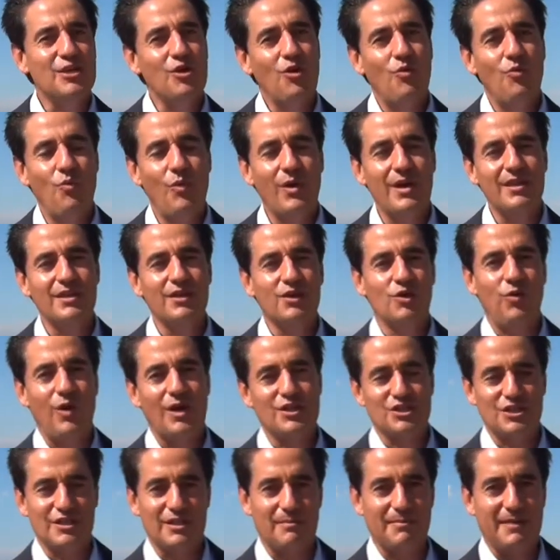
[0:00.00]
You know, one of the
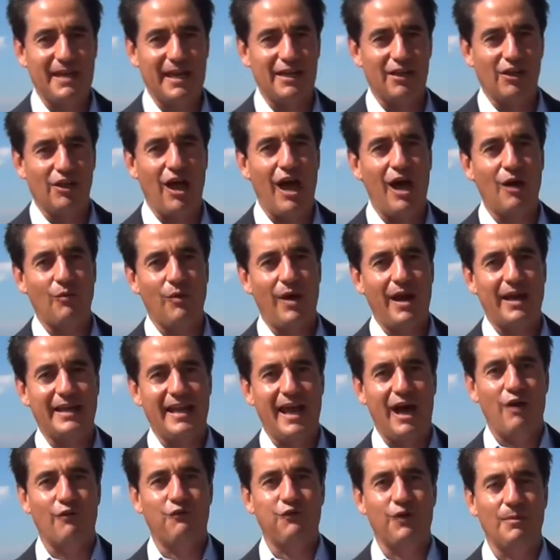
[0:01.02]
questions I'm getting a lot right
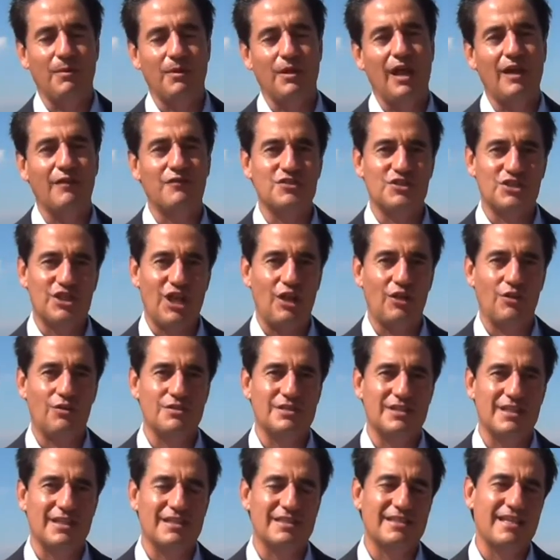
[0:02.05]
now from a lot of
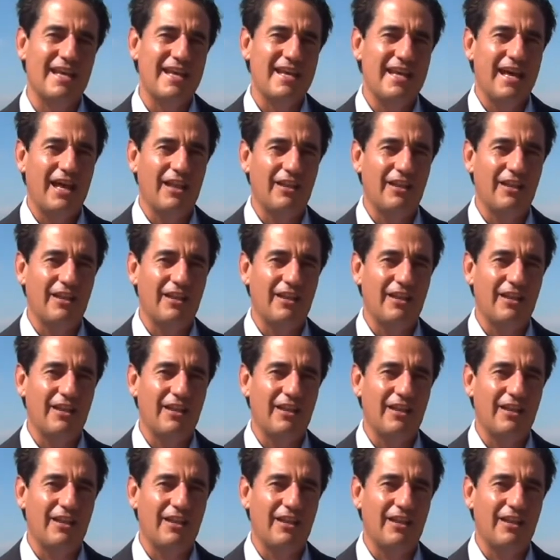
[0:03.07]
sellers is,